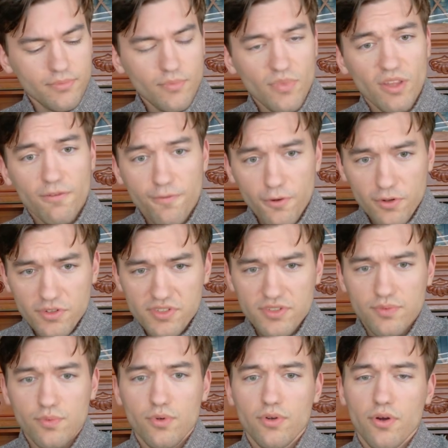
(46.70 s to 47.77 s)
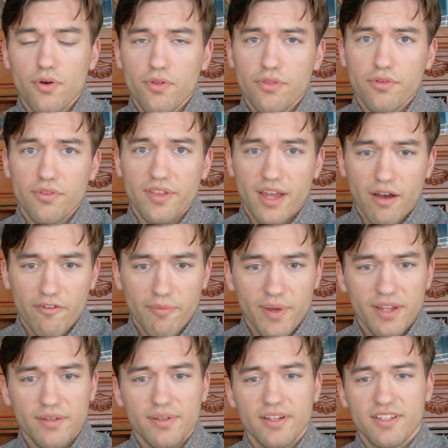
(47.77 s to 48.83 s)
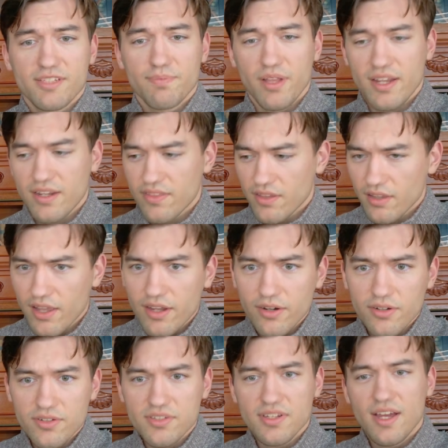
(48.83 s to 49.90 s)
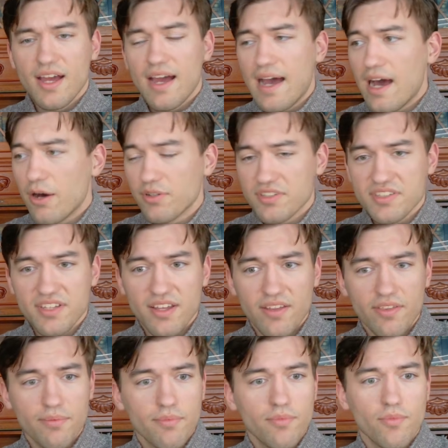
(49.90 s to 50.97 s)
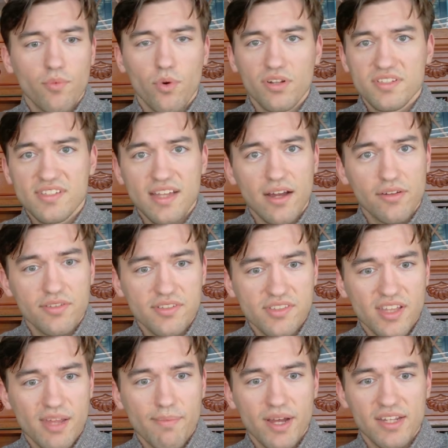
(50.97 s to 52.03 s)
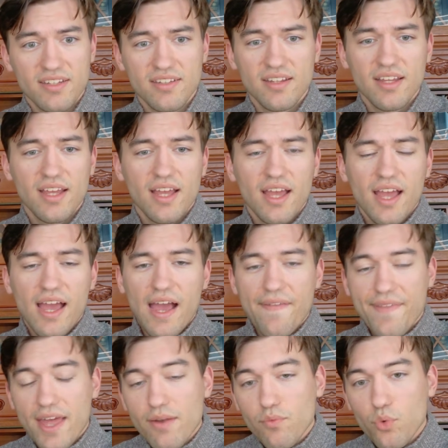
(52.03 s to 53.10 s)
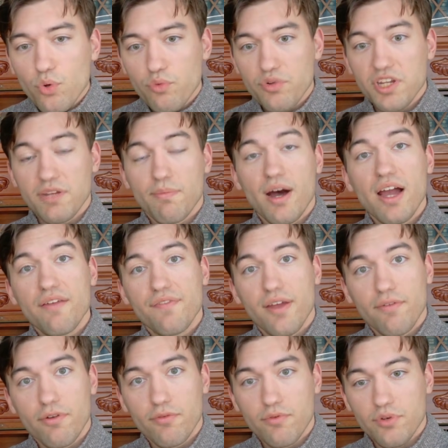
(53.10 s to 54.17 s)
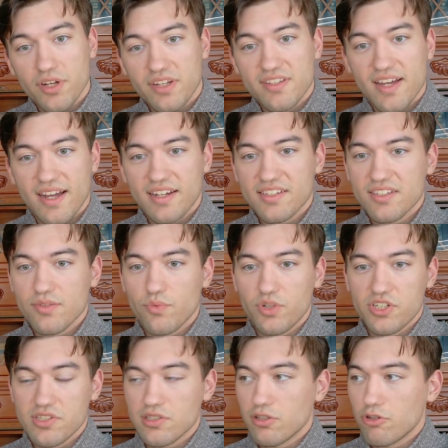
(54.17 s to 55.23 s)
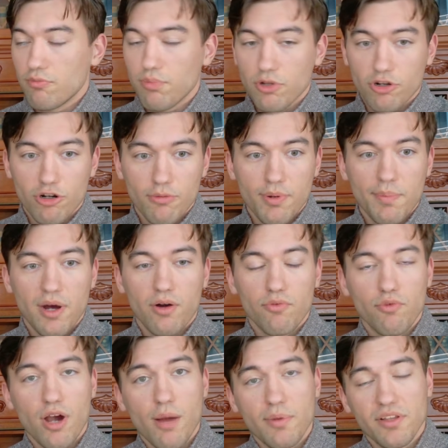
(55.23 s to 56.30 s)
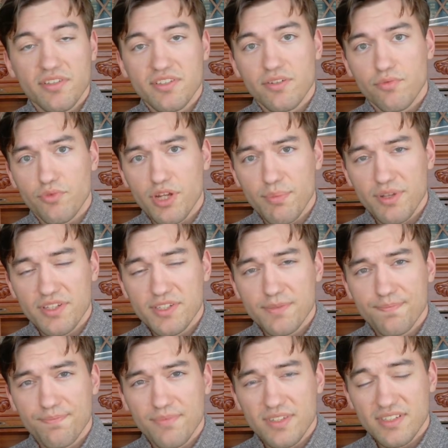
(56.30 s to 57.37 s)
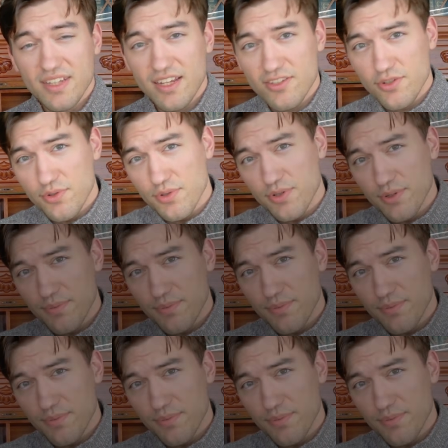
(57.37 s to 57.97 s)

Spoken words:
First, we'll go through the alphabet, explaining the letters, how to say them, what sounds they meant, and then we'll read my favorite runic text, which is a little blurb about Romulus and Remus. Stay tuned.